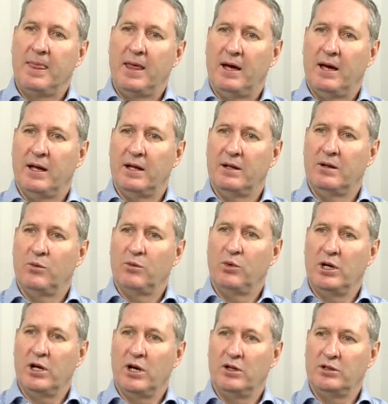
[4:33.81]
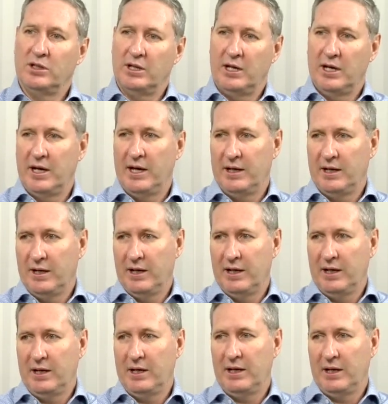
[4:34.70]
And we're going to add
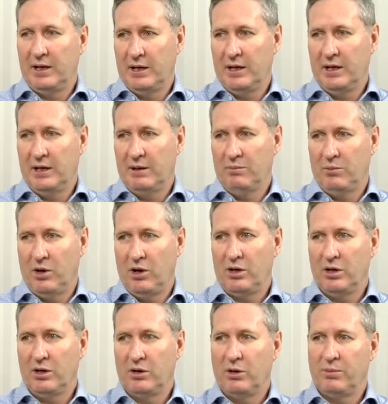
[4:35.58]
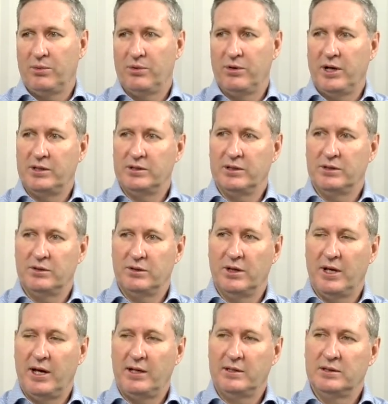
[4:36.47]
a, a market operator to
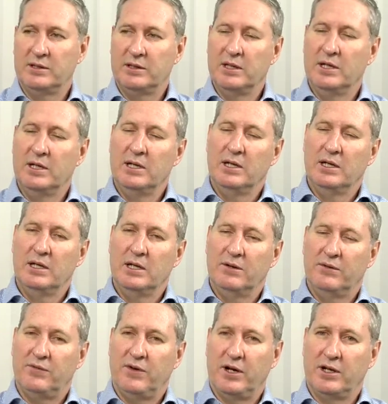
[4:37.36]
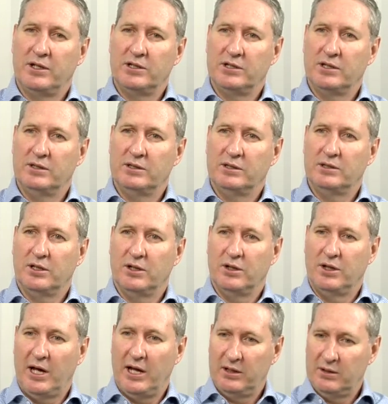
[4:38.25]
that function. So
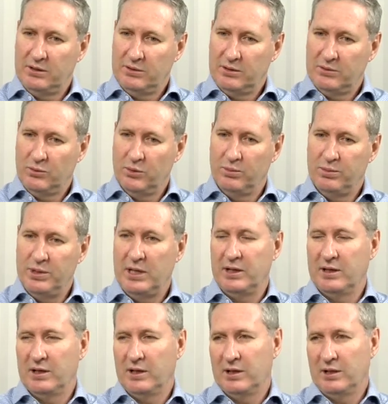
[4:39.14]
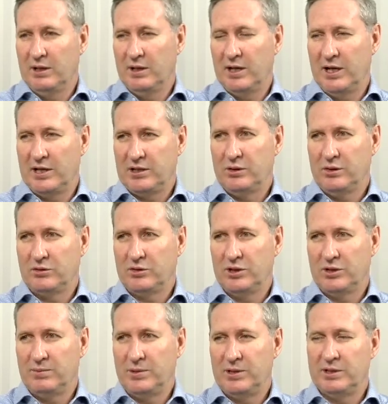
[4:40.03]
that will be in the, the National
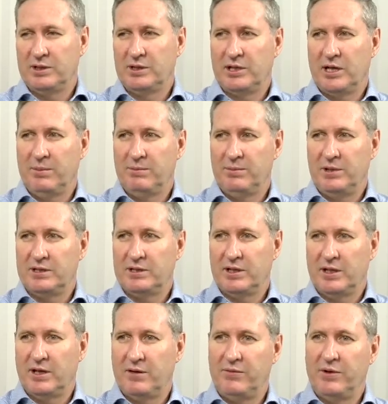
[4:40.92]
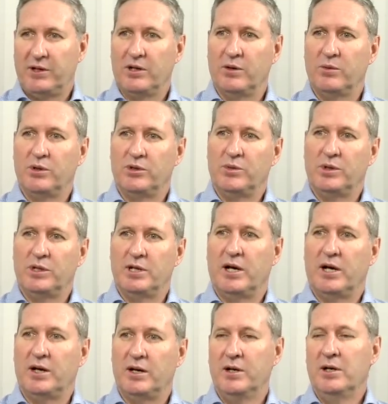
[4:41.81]
Transmission Company South Africa, which we
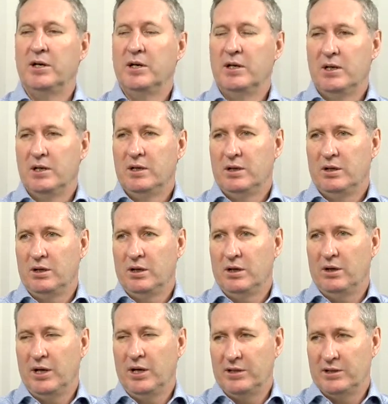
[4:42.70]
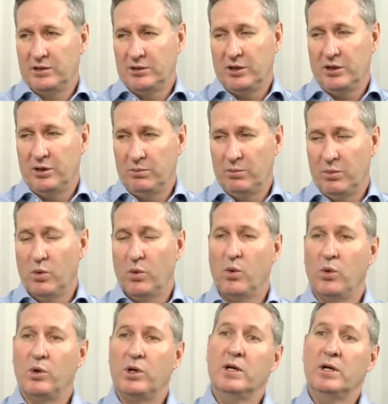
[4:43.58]
now know has its own
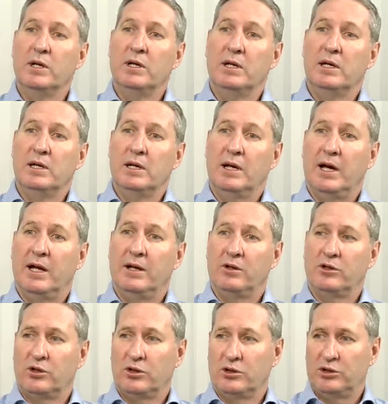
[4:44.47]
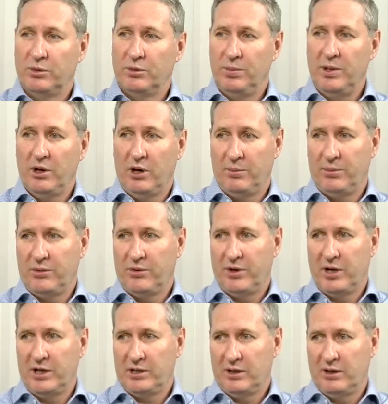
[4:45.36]
board and should be
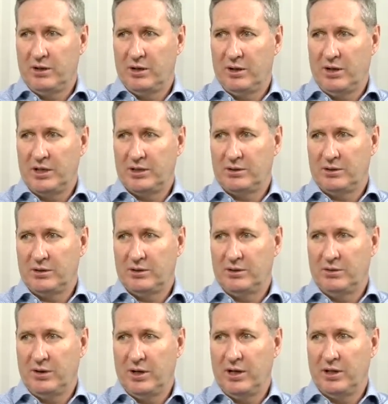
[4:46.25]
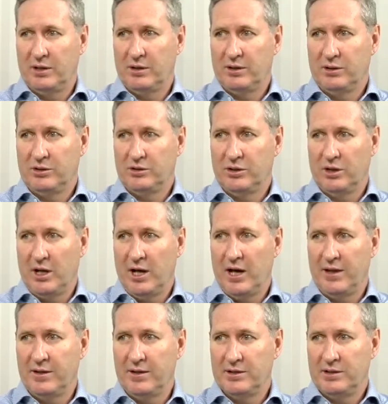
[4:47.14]
operationalized around
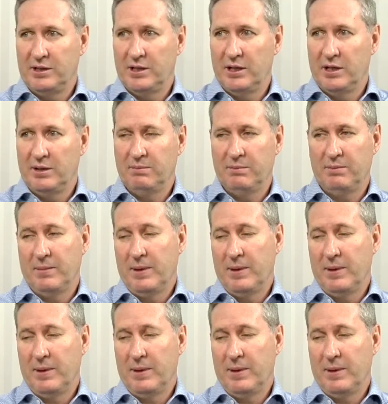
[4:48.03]
July this year,